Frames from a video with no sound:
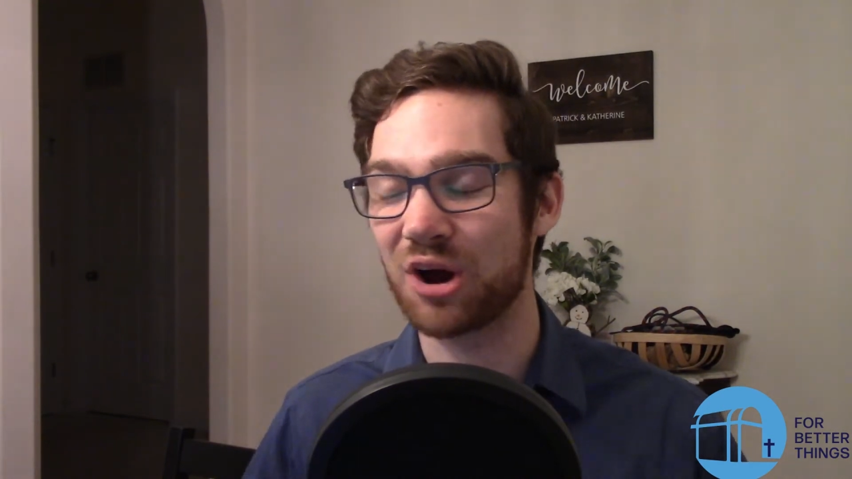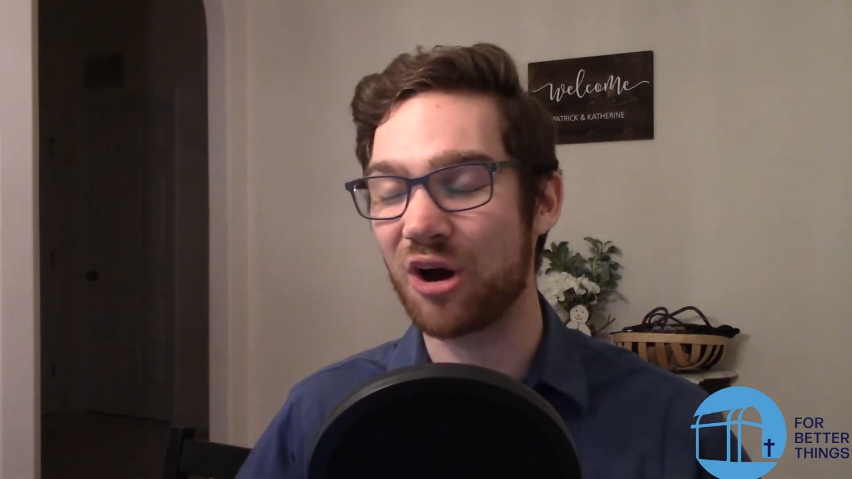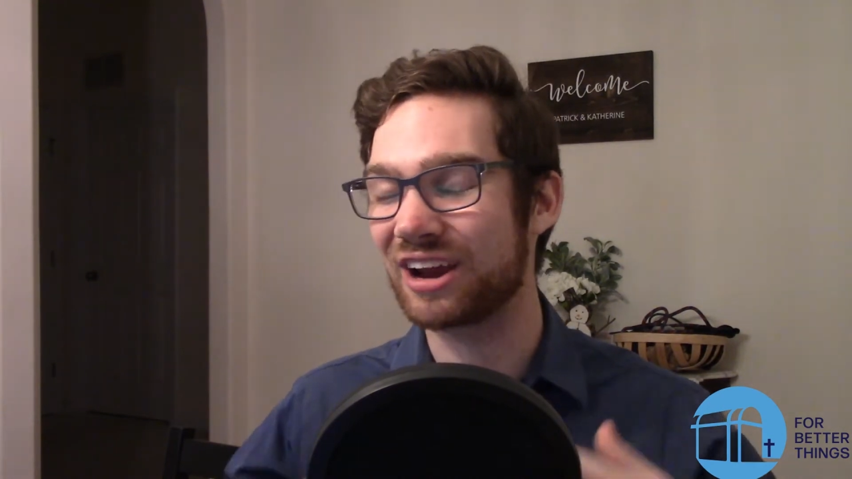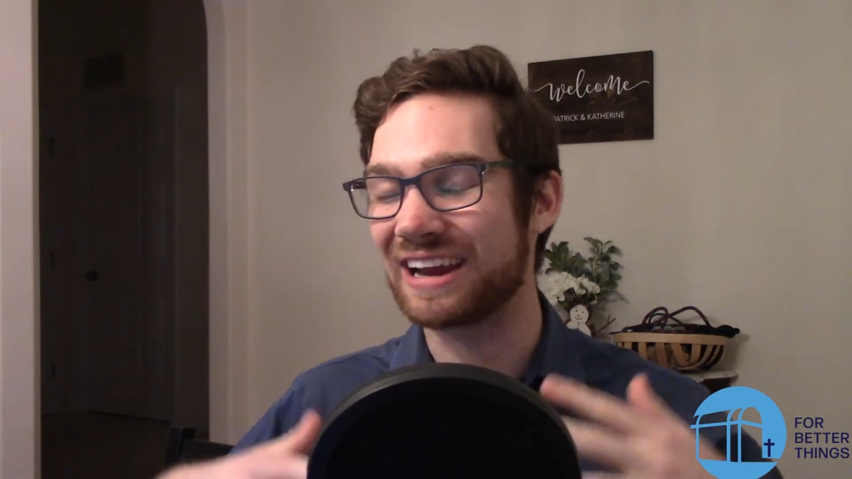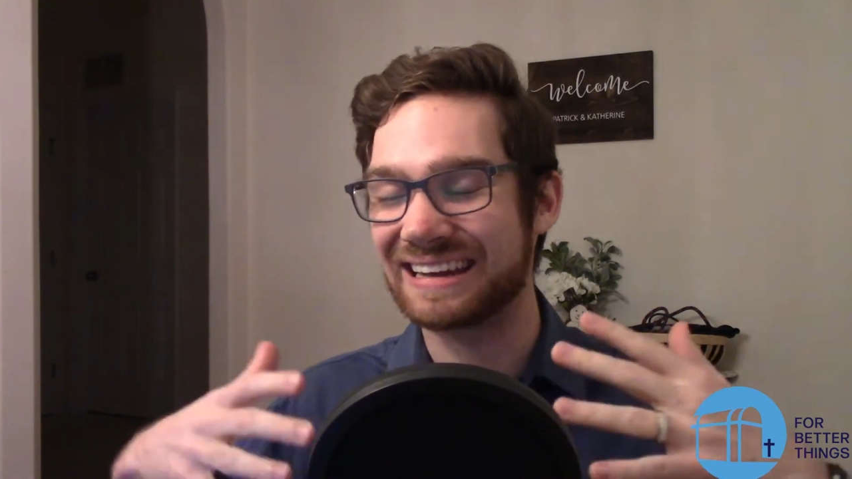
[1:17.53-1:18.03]

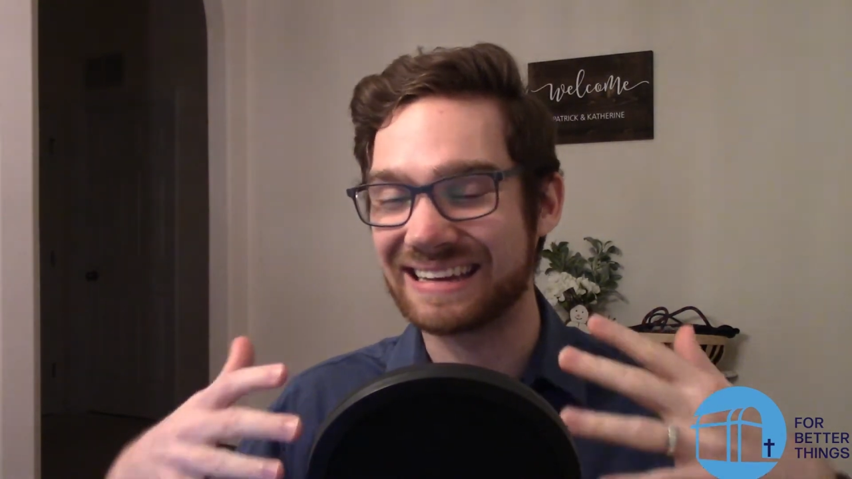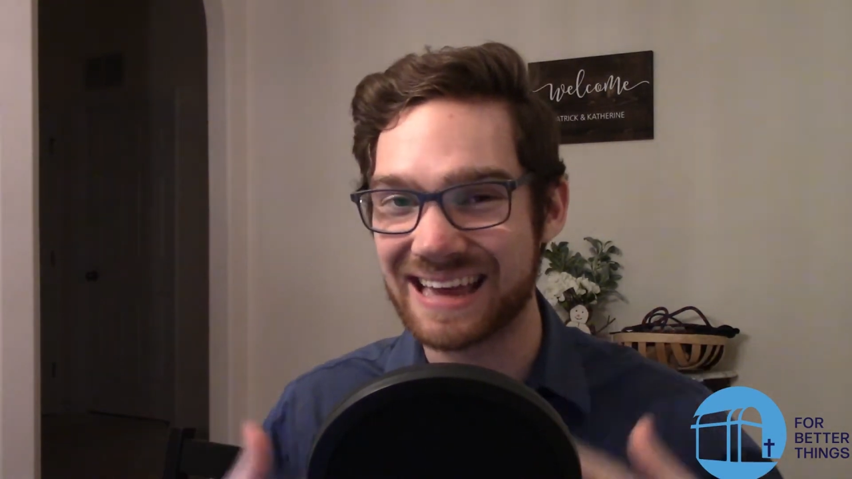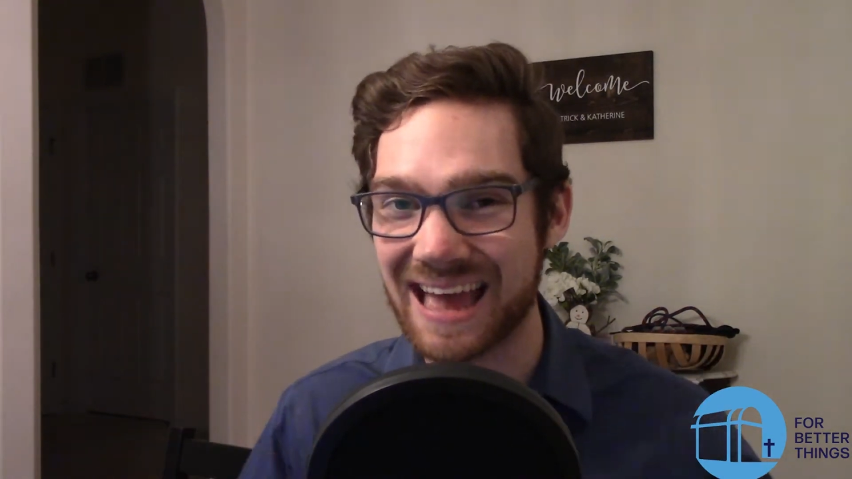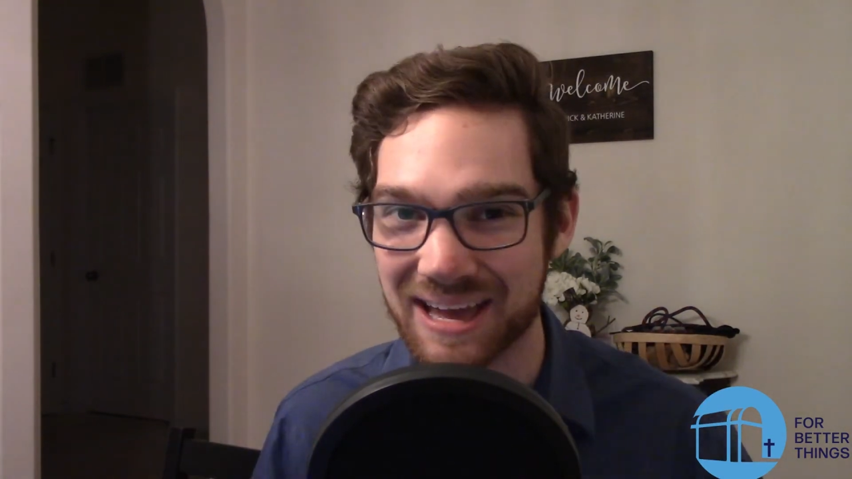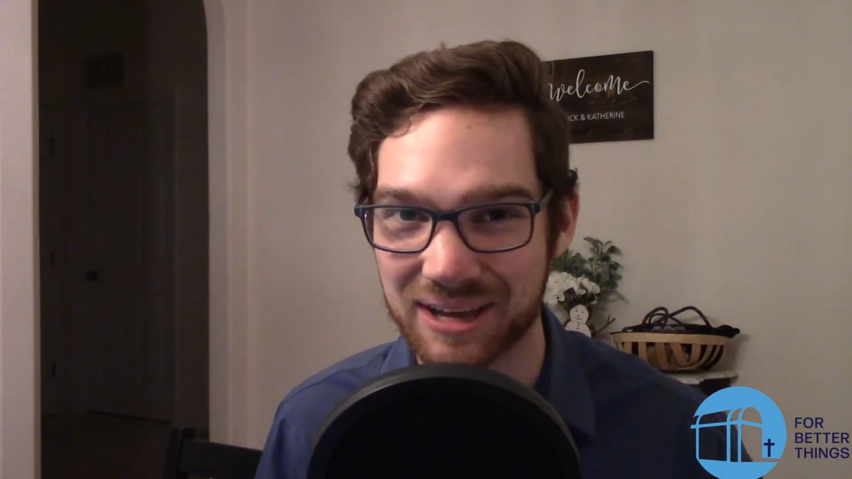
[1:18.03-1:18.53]
are
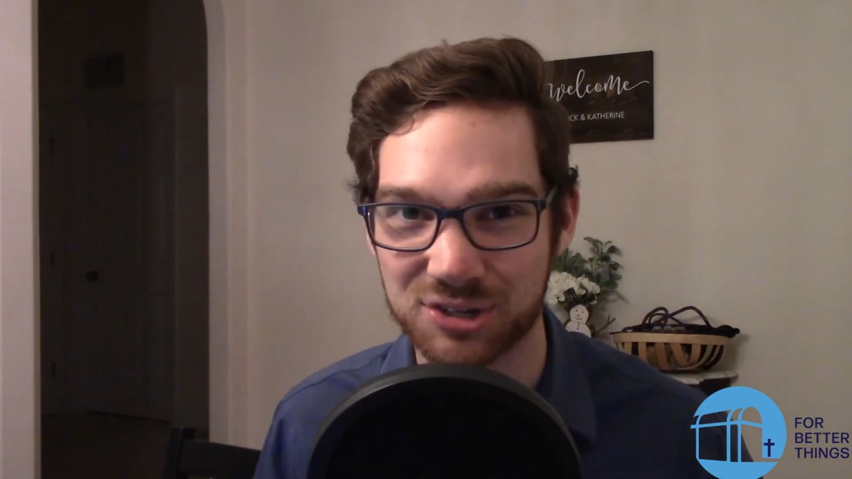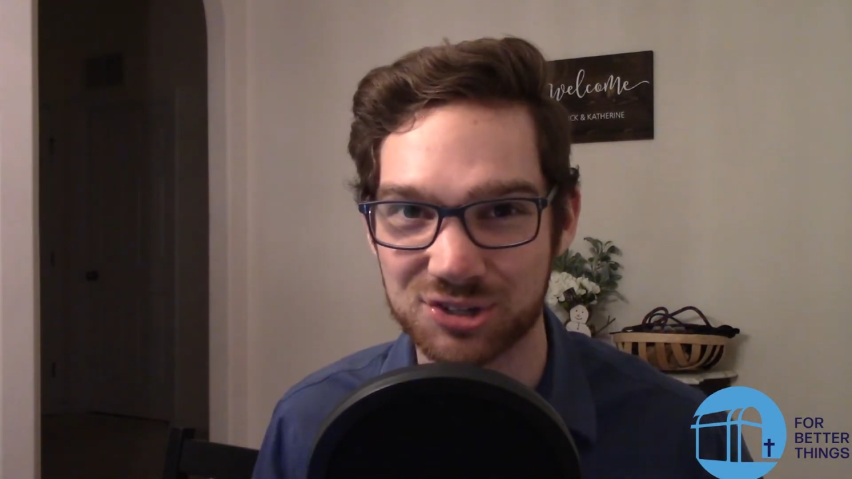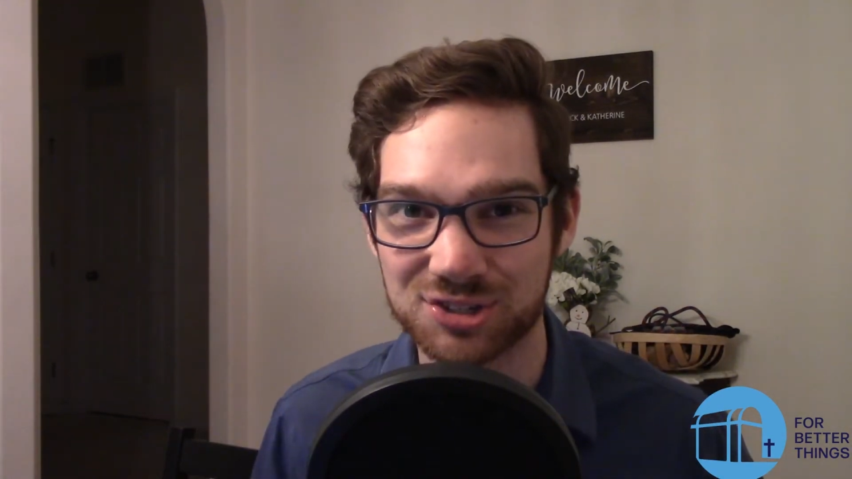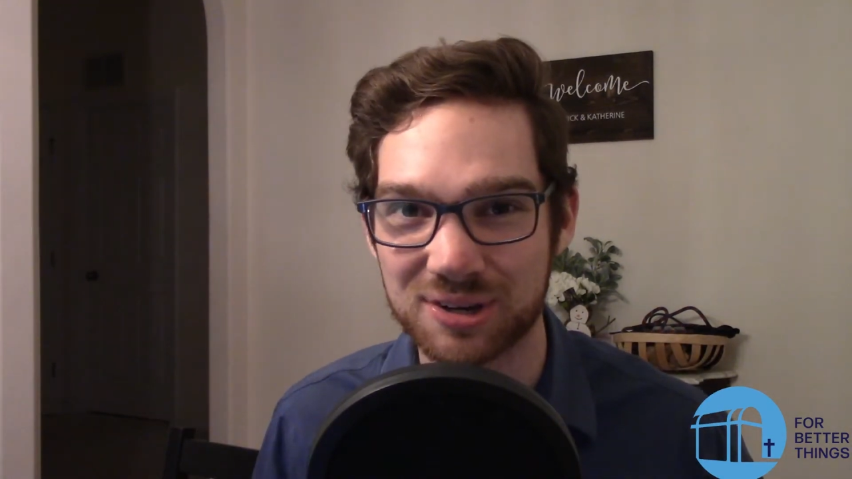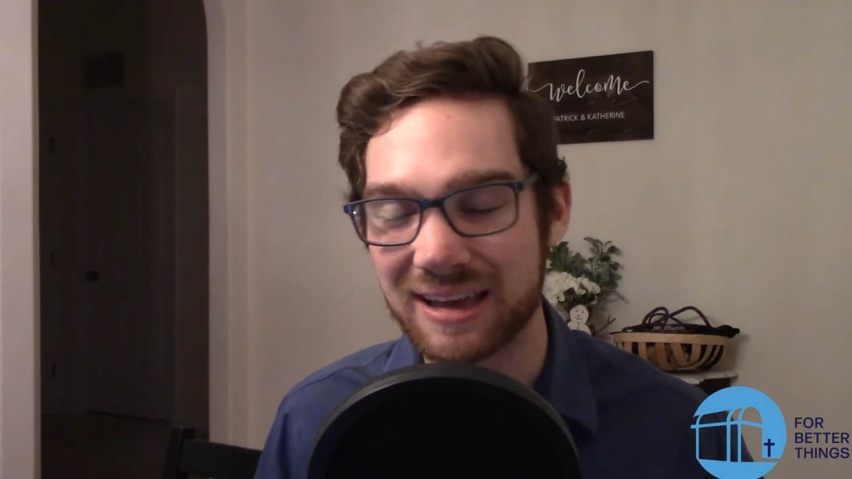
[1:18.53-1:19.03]

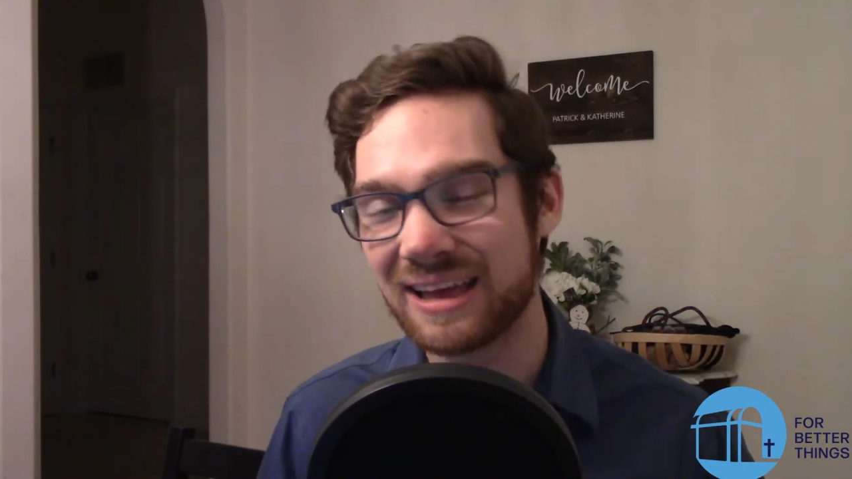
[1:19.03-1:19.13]
engaged